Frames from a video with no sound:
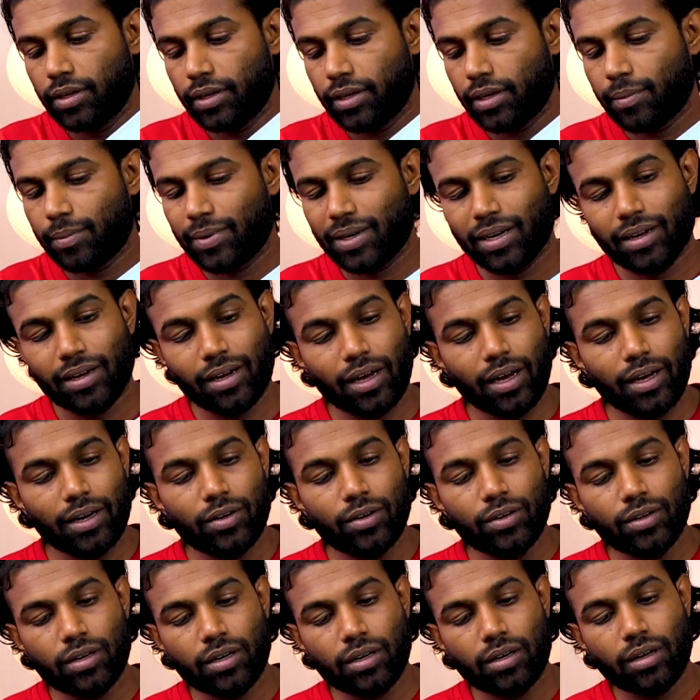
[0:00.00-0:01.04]
Yeah, but
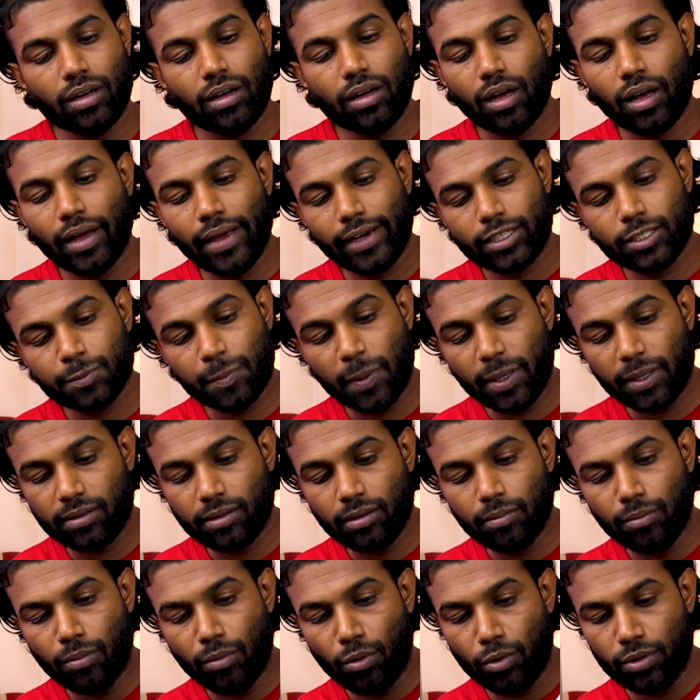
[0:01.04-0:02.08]
I
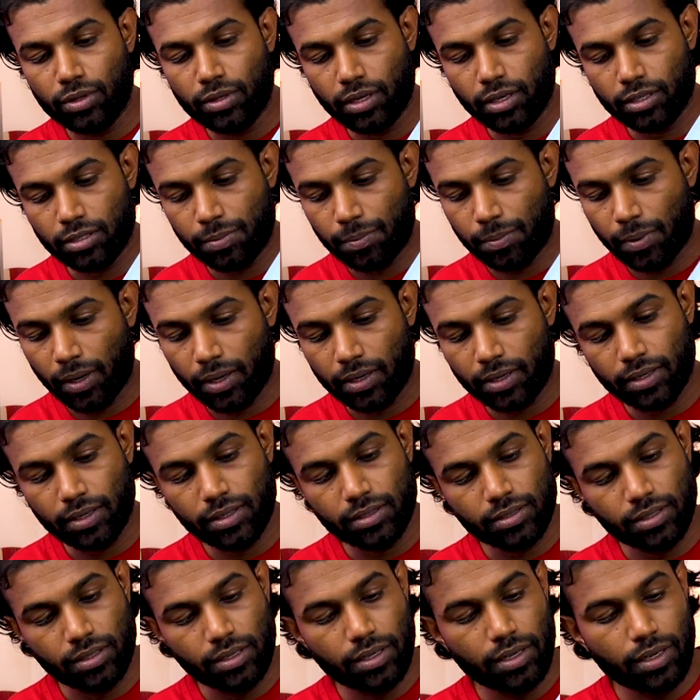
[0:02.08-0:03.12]
expected more dust
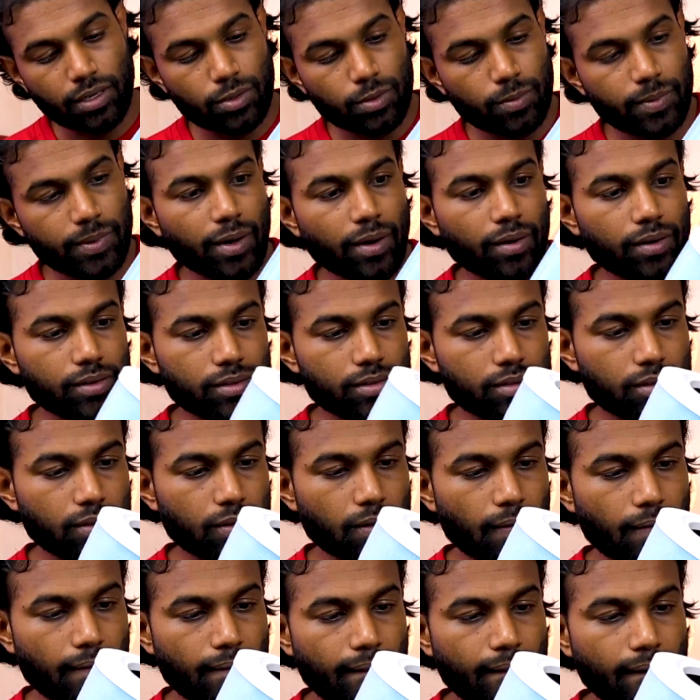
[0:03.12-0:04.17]
particles in here, to be honest.
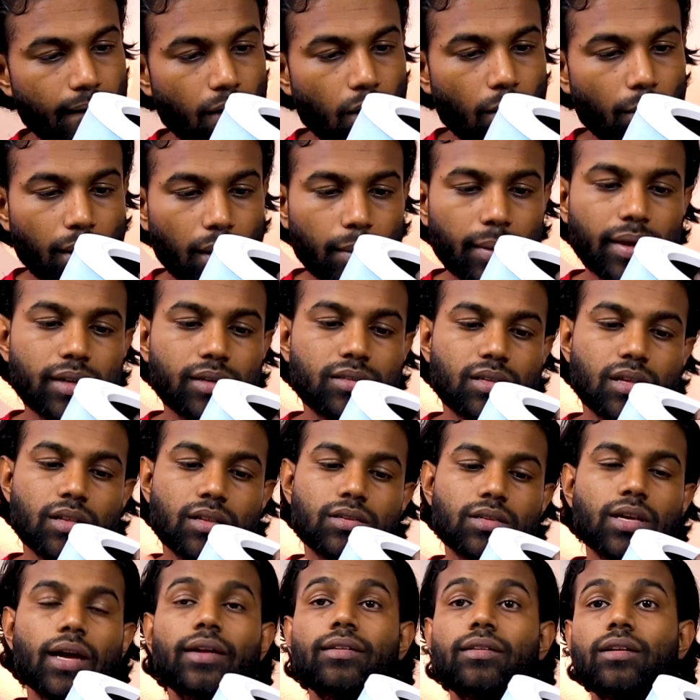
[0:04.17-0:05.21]
Or maybe it's
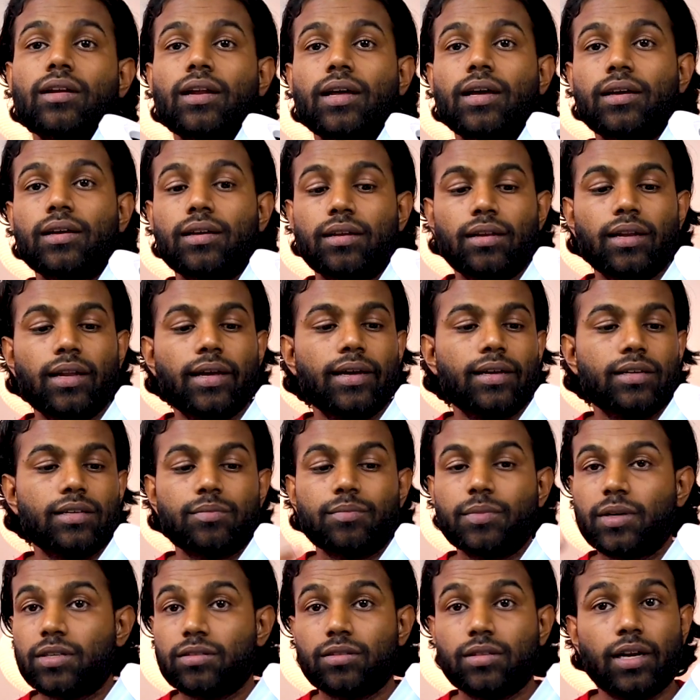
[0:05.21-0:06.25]
inside the layers,
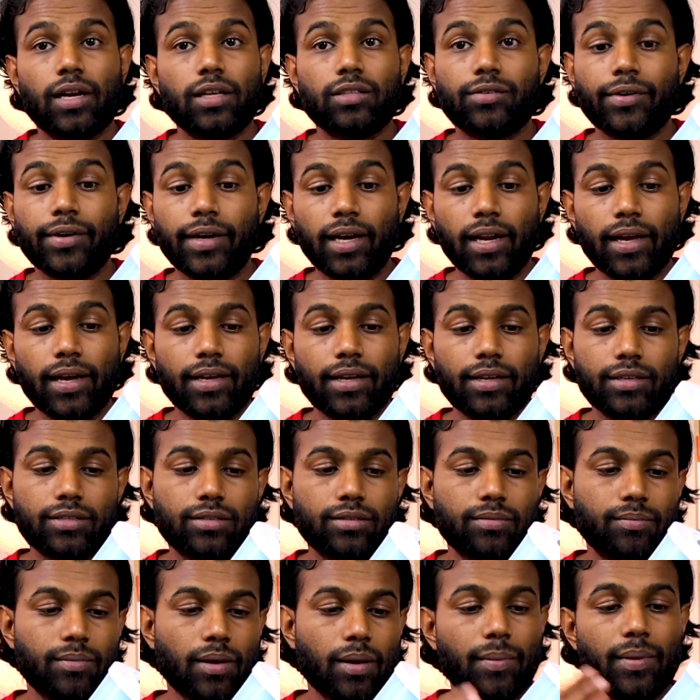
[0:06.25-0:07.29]
because there are 3
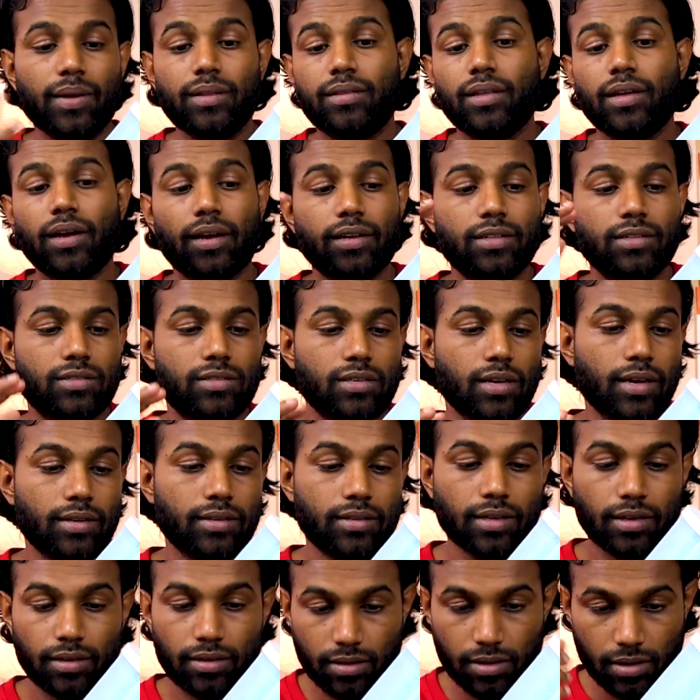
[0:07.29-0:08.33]
layers. Maybe they are inside
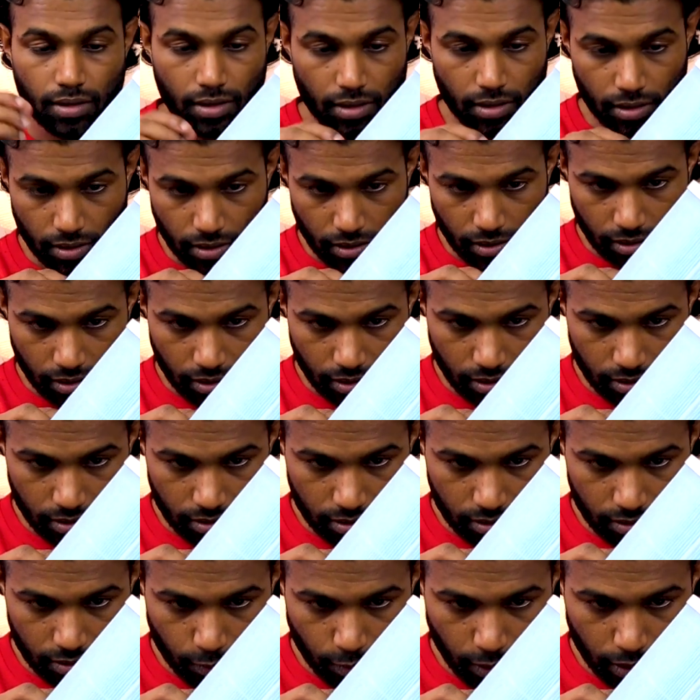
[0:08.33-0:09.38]
that
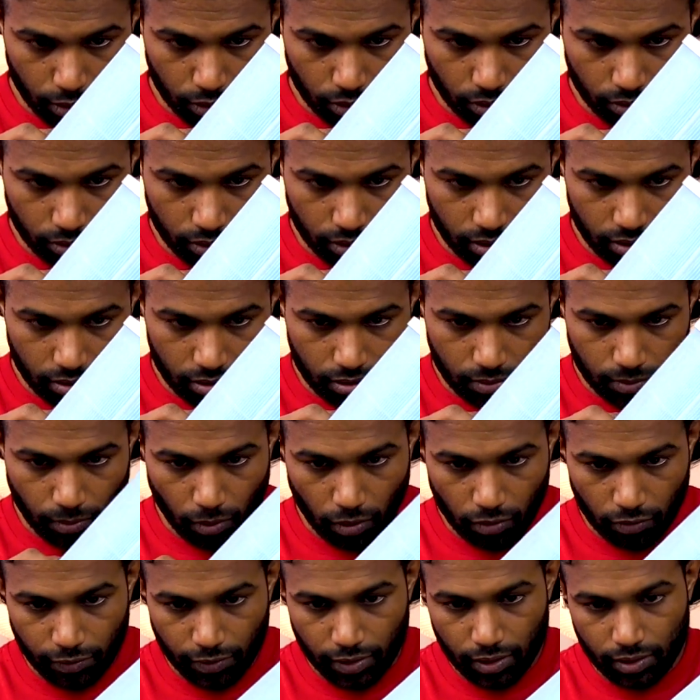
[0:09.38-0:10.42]
it went through this
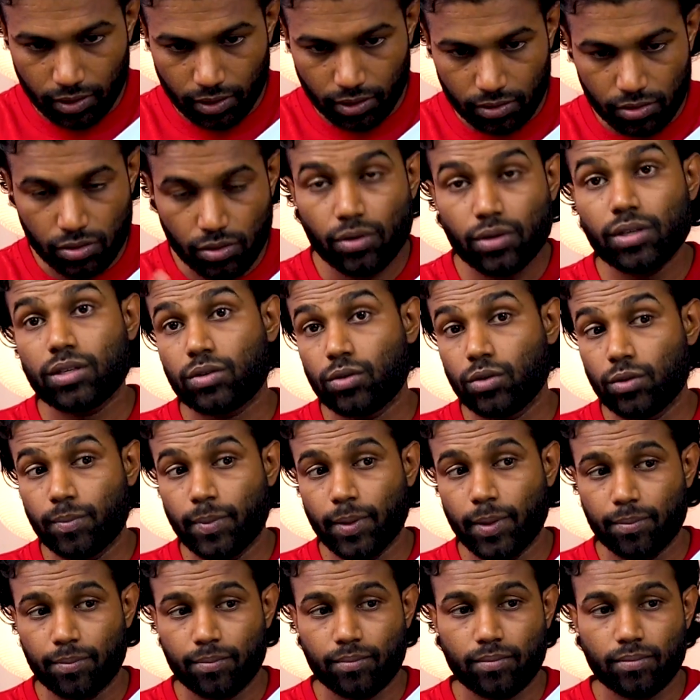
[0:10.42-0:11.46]
small filter. So it could
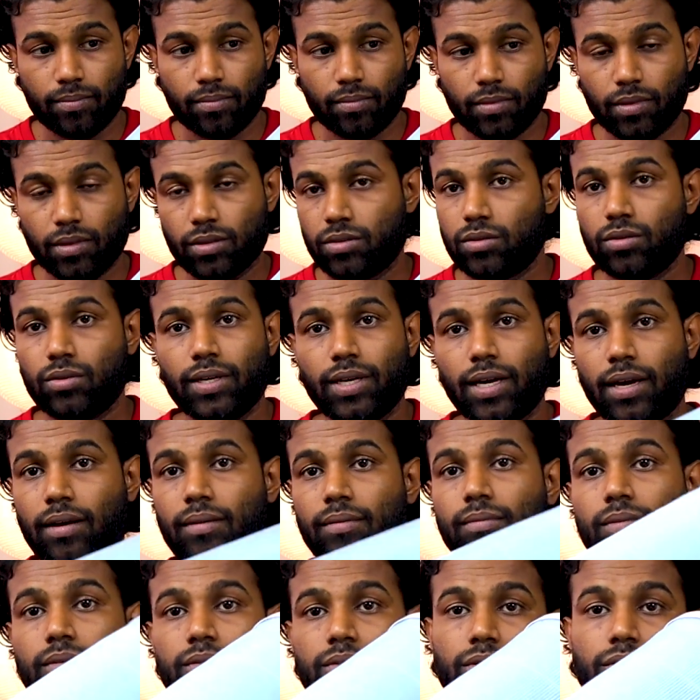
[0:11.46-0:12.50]
be. So
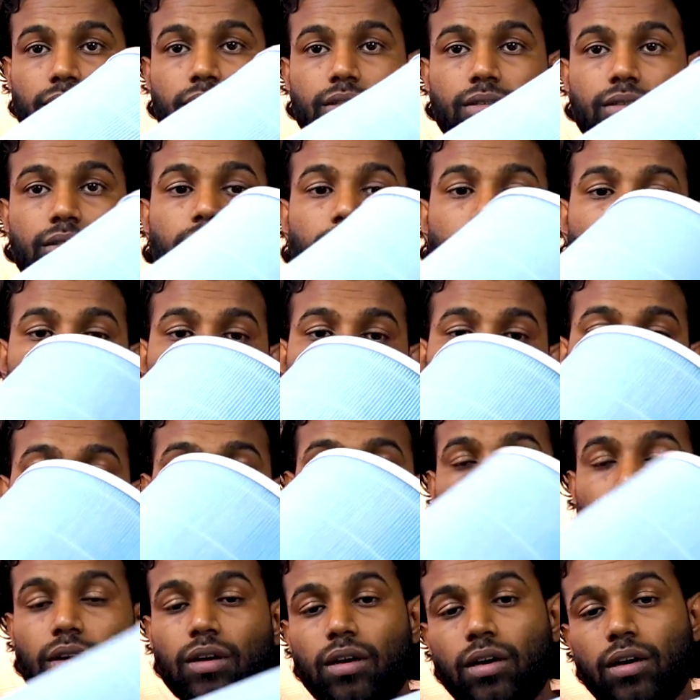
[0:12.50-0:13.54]
yeah, so this is the
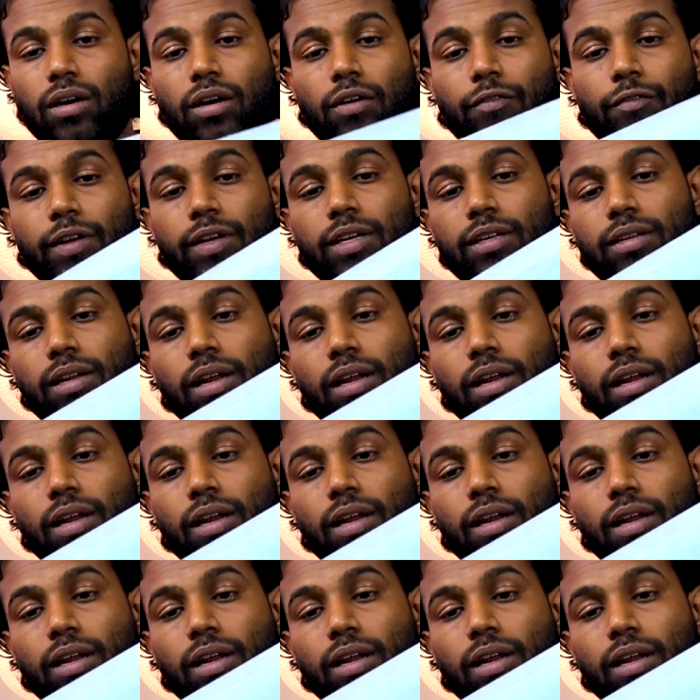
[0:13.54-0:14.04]
filter.